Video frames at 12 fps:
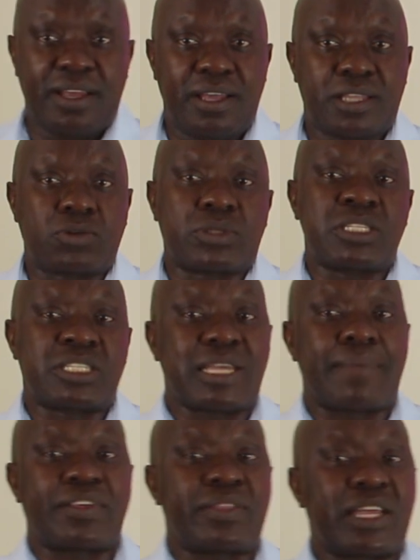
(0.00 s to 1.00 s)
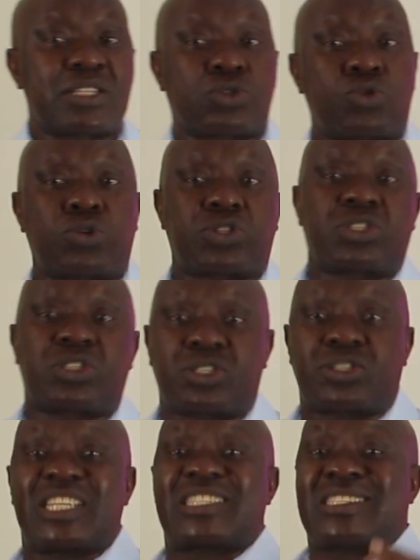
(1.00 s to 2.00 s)
It wasn't something that took
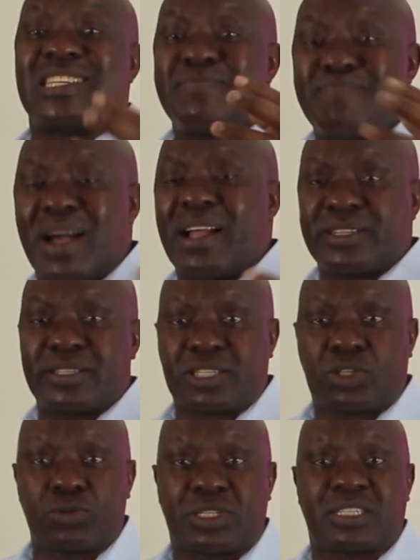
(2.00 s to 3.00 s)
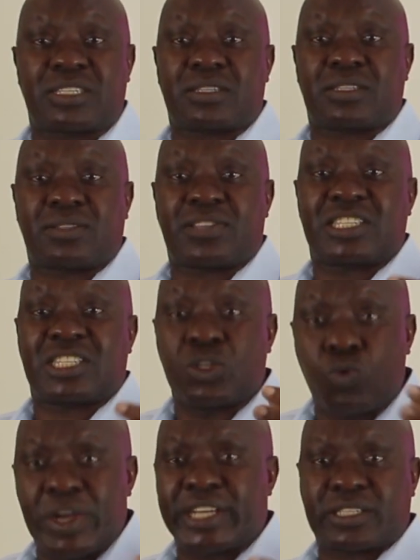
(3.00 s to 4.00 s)
13 months or
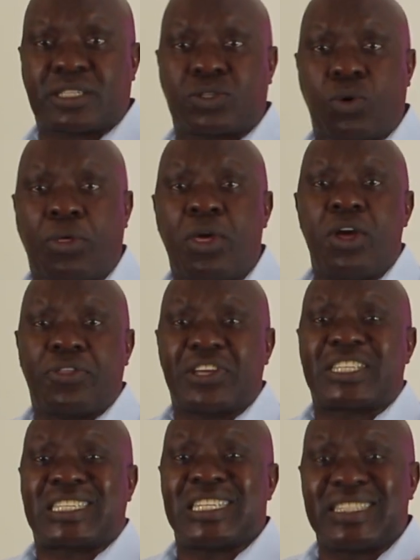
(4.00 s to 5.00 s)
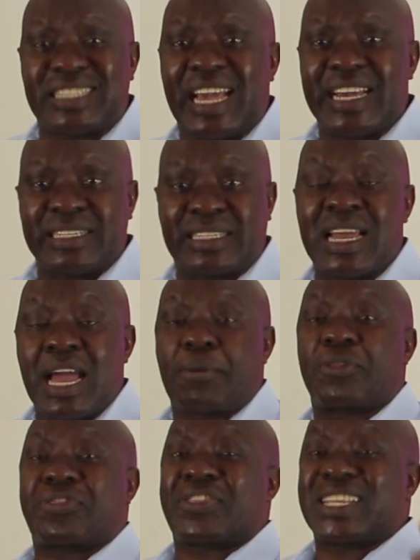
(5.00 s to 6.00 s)
13 weeks or 13 days.
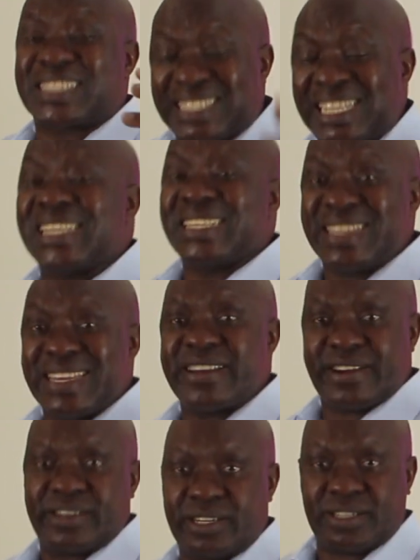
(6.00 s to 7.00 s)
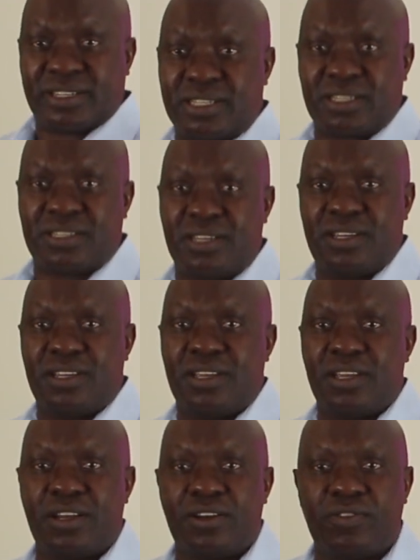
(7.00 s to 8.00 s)
About 13 years
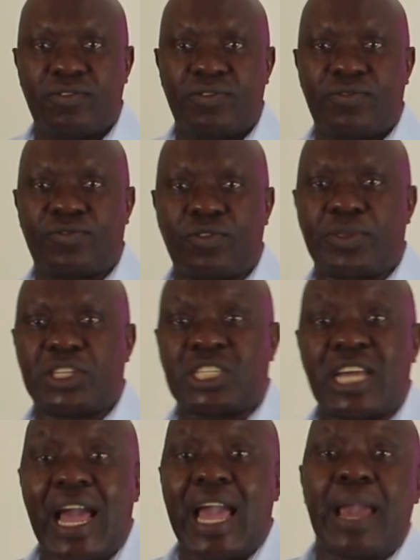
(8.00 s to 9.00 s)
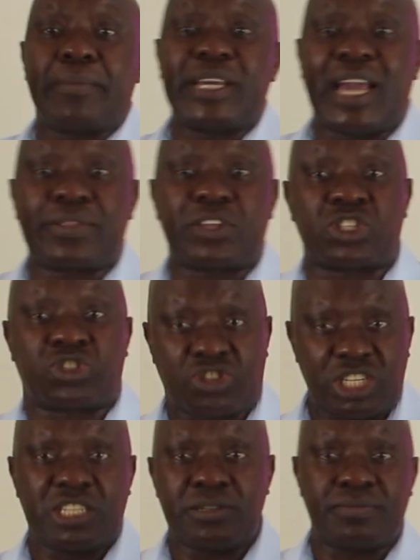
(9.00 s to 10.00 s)
from the time he had a
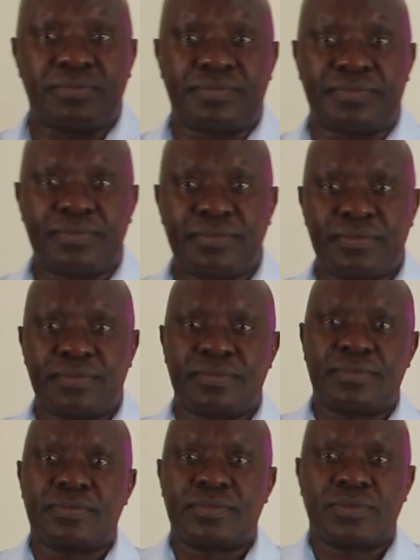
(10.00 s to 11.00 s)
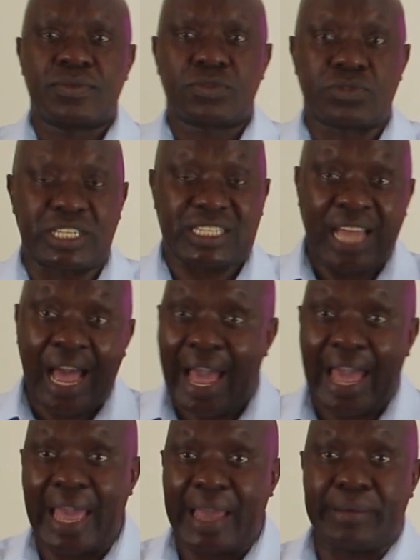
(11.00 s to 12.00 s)
dream to the
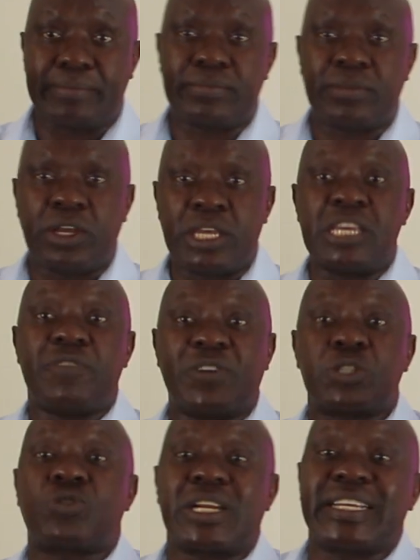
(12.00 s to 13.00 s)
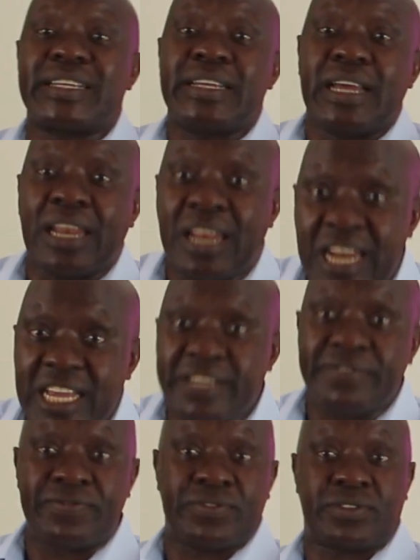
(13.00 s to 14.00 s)
time he eventually
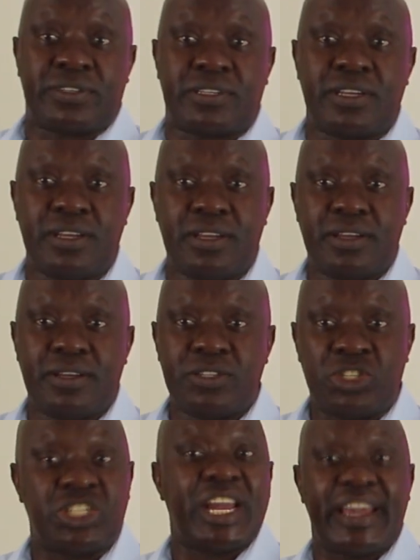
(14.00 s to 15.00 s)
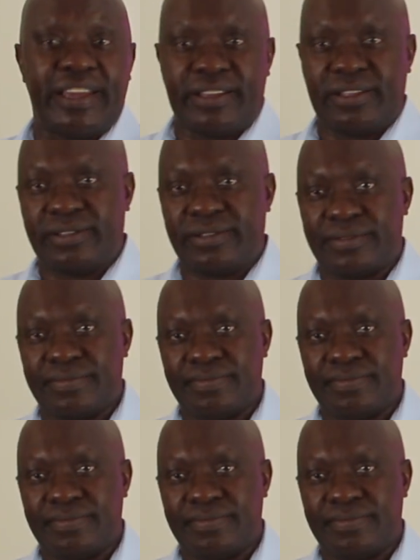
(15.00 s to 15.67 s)
leaves jail